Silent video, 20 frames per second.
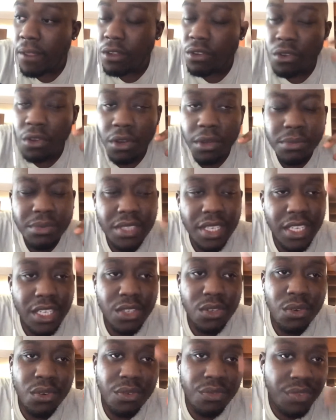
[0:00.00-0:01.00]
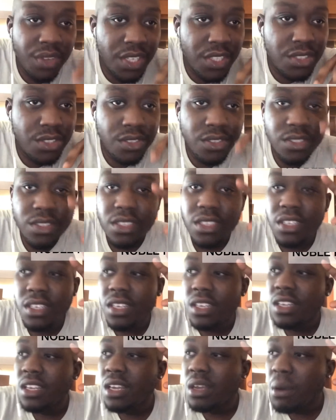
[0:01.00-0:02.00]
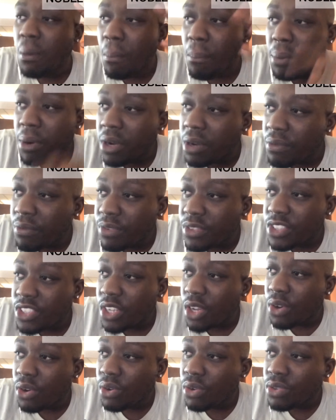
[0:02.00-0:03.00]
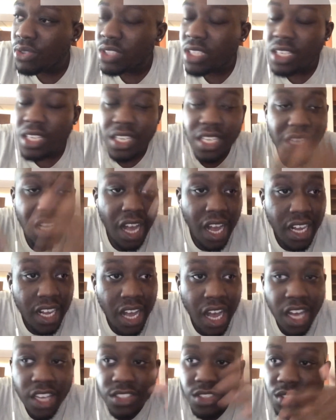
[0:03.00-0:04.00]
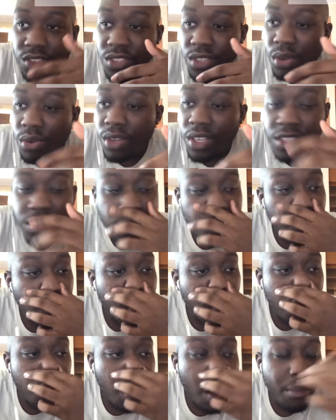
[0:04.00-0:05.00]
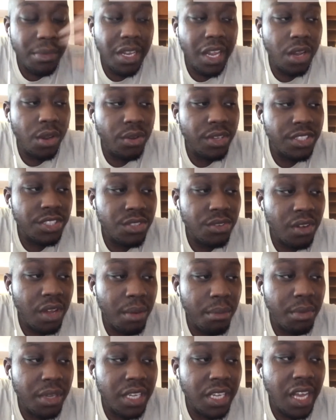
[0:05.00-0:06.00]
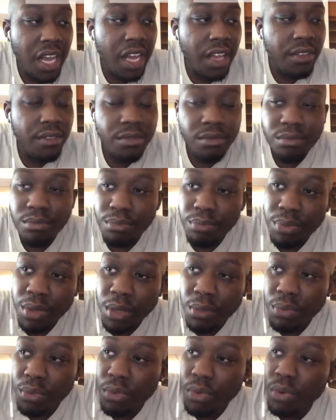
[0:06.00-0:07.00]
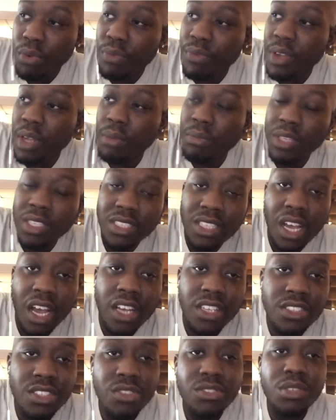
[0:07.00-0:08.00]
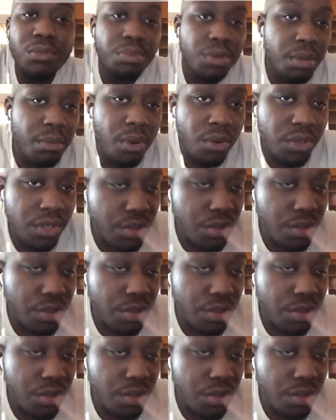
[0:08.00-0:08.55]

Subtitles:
You know what I'm saying? He doing features. Book him for shows. He got concerts on Instagram. I mean, not on Instagram, but he got people who filmed his concerts and put them